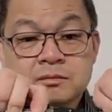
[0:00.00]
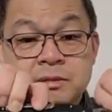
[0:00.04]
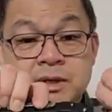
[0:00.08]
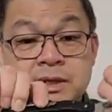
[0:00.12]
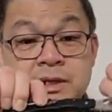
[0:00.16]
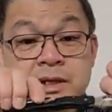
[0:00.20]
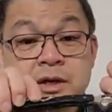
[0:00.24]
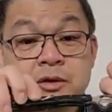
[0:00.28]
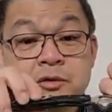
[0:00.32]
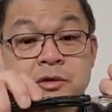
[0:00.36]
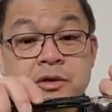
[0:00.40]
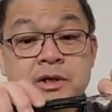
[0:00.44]

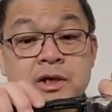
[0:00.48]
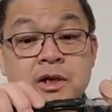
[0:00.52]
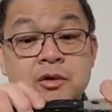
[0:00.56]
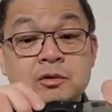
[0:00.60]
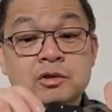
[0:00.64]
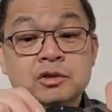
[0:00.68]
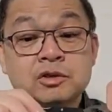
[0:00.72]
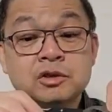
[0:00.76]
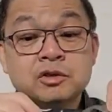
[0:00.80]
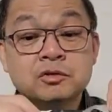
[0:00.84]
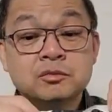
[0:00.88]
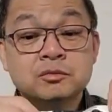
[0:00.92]
Cara
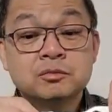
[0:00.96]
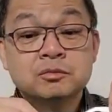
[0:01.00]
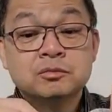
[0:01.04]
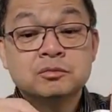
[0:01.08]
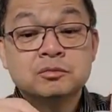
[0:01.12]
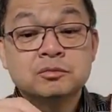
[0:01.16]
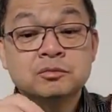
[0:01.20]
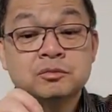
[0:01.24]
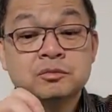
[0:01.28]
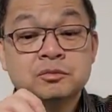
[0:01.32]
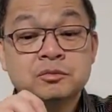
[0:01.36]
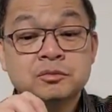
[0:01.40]
2.
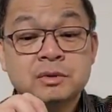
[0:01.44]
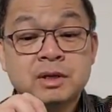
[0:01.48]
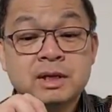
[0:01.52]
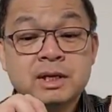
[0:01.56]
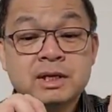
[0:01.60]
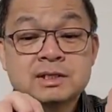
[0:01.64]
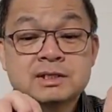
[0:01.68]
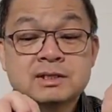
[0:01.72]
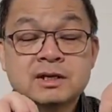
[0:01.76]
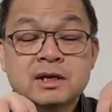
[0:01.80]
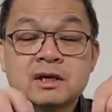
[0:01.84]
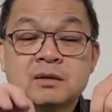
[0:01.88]

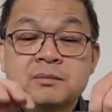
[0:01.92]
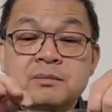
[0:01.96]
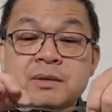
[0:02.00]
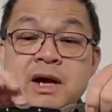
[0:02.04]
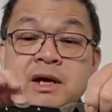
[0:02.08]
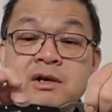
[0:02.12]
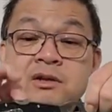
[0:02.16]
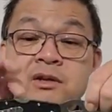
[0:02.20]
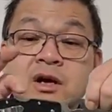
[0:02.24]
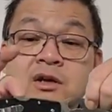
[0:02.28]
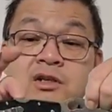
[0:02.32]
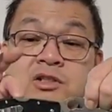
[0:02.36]
It's got a
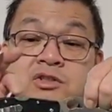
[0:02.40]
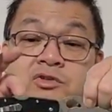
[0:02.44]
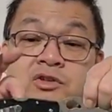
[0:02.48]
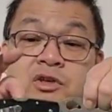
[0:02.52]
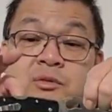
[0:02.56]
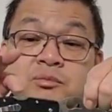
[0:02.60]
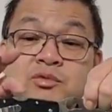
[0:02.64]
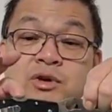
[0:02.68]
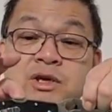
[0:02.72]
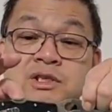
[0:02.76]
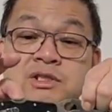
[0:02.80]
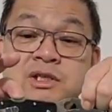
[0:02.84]
back lock, so you
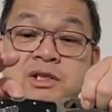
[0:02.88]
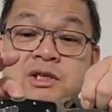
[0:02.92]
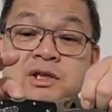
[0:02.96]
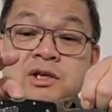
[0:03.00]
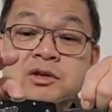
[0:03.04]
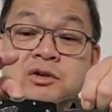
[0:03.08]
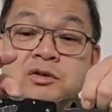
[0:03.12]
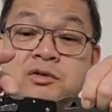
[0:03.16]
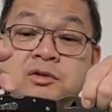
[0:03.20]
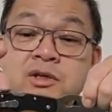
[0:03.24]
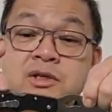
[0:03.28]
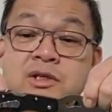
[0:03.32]
press it
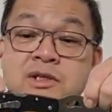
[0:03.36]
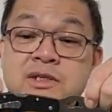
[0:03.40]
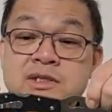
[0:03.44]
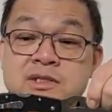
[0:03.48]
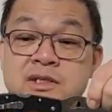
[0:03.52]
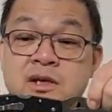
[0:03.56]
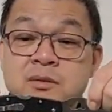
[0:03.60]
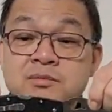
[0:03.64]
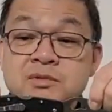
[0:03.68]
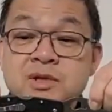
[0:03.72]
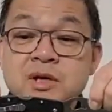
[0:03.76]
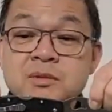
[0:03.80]
here,
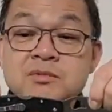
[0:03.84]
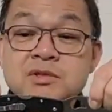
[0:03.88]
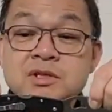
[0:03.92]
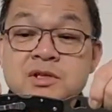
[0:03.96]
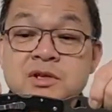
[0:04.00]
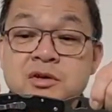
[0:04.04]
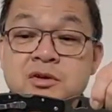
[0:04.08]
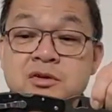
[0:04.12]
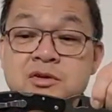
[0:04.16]
sometimes